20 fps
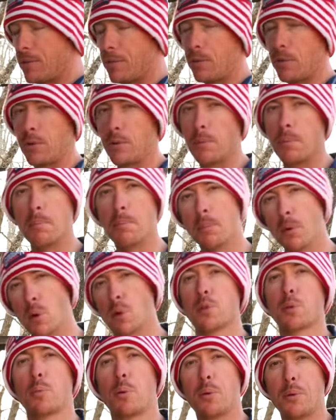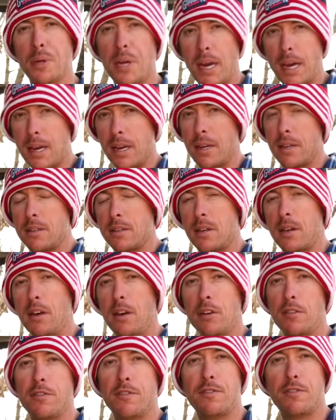through multiple days
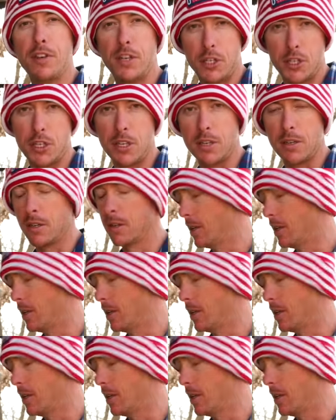of fishing